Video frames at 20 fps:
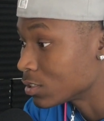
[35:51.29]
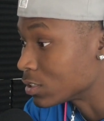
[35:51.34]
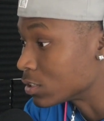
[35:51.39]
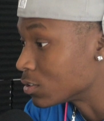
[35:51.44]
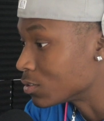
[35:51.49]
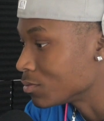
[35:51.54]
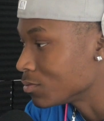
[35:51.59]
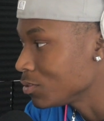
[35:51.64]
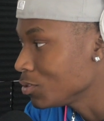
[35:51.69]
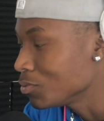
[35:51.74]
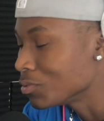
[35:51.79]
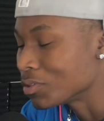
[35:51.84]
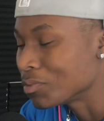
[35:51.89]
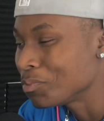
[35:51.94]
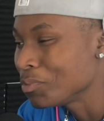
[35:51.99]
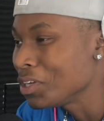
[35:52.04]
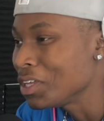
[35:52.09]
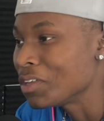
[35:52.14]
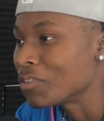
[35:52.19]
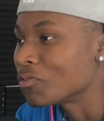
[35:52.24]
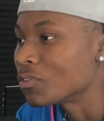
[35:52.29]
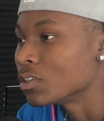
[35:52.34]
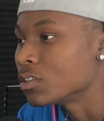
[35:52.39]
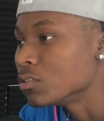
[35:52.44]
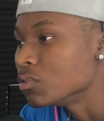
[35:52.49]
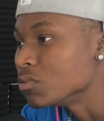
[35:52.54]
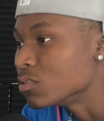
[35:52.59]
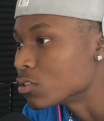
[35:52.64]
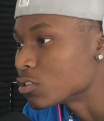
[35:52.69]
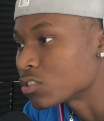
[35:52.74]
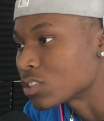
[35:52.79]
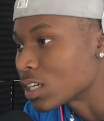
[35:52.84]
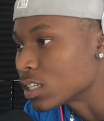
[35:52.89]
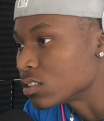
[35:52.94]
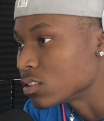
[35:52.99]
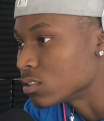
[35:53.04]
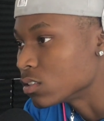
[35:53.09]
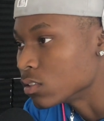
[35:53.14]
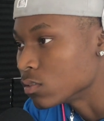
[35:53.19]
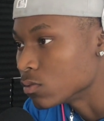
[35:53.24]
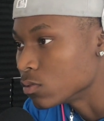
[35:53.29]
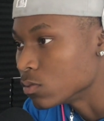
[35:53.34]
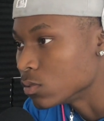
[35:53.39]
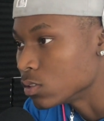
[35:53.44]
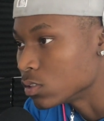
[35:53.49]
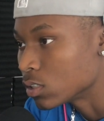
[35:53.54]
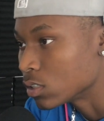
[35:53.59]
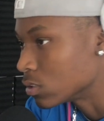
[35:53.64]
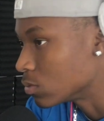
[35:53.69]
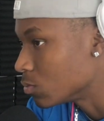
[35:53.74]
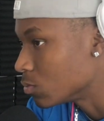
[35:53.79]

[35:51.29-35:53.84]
because we ain't finna do no shy stuff to each other.